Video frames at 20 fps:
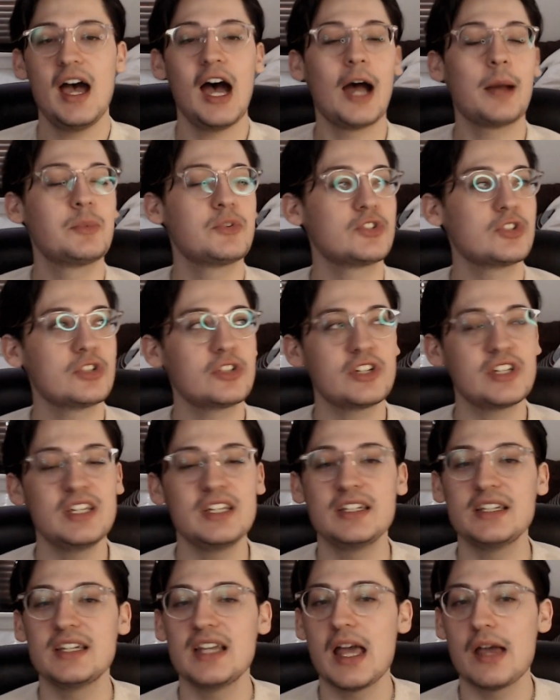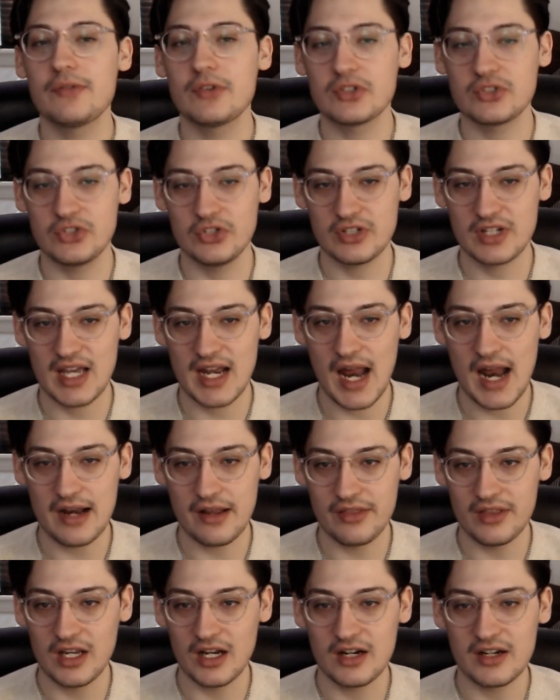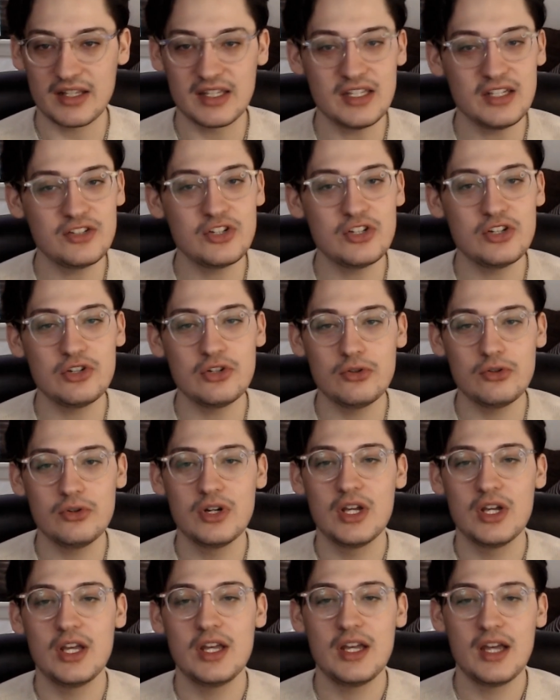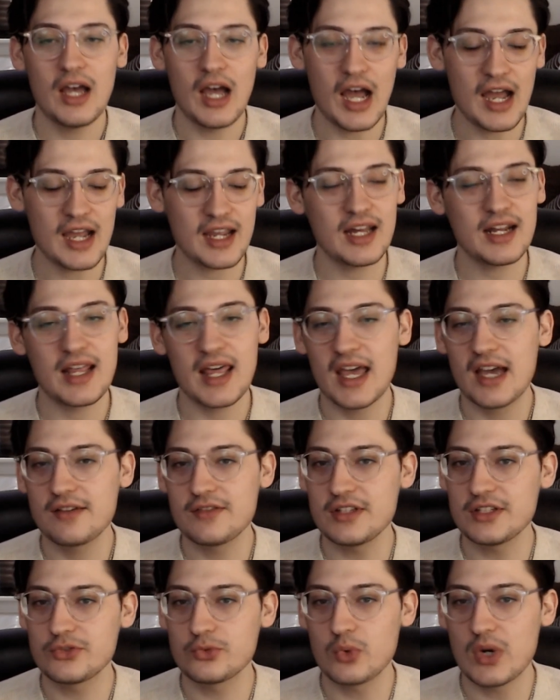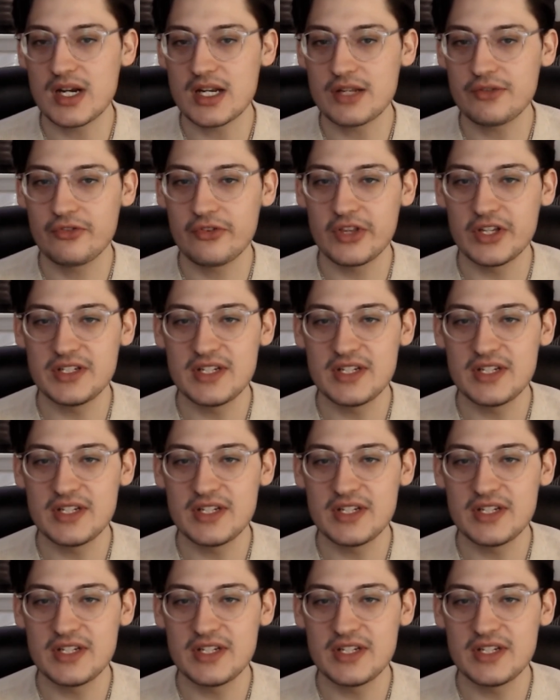I'm sure he never took it out of there. He knew, I got to have this ready for the